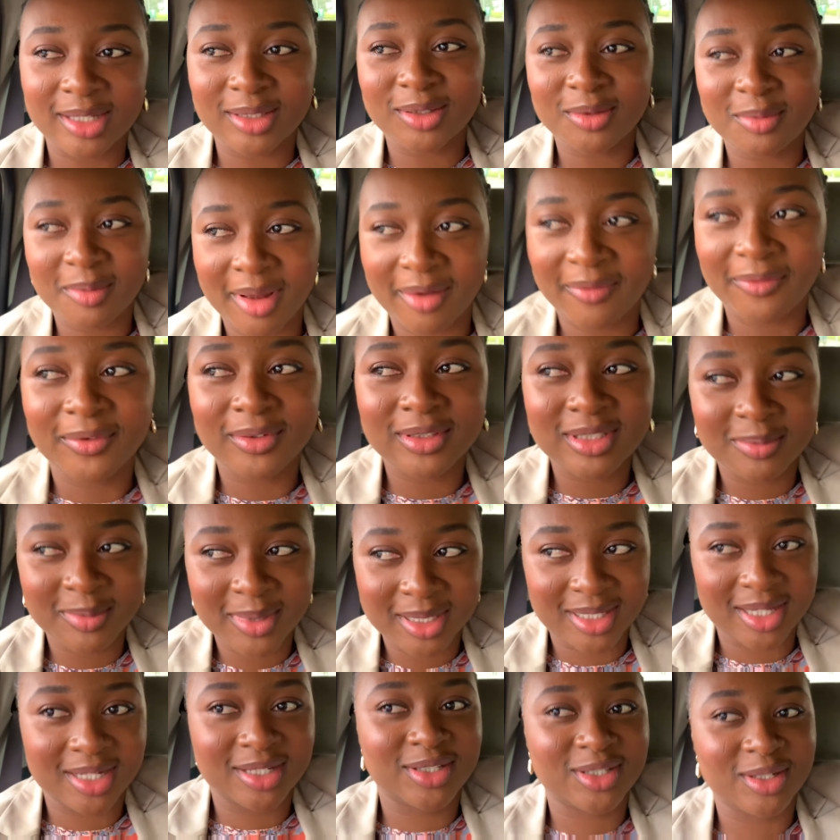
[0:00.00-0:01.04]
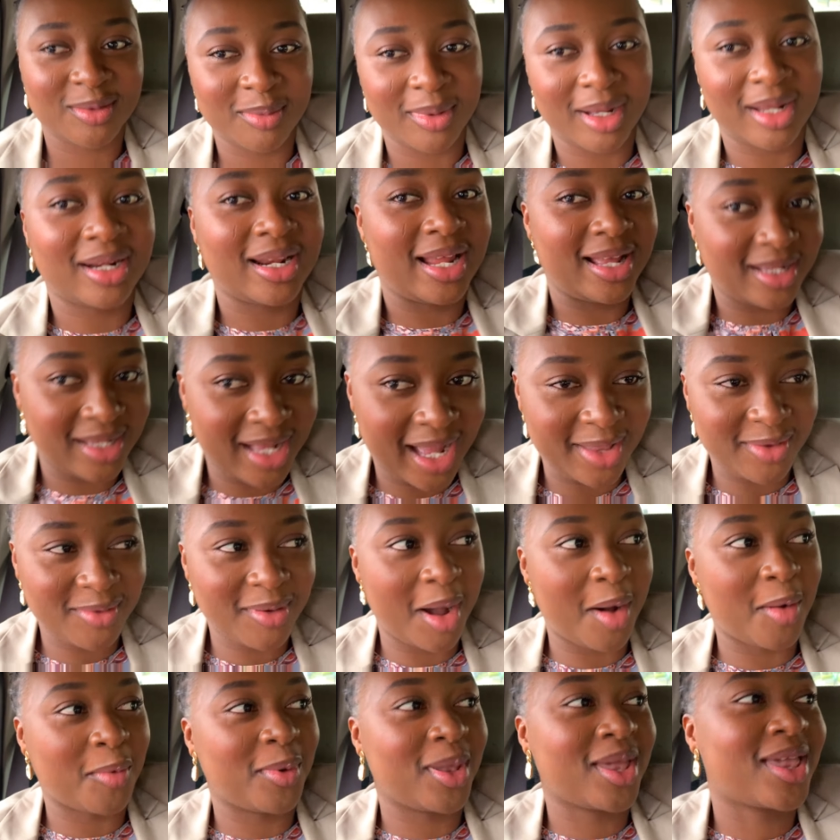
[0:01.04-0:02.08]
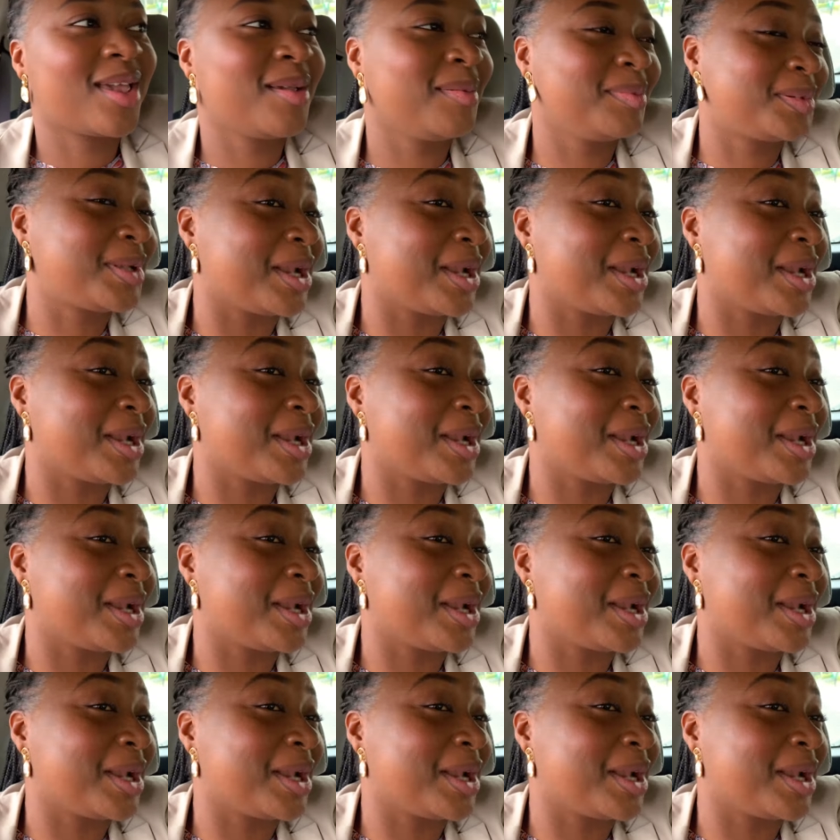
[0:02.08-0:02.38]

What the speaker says: I took my phone to message Chima, like, are you awake?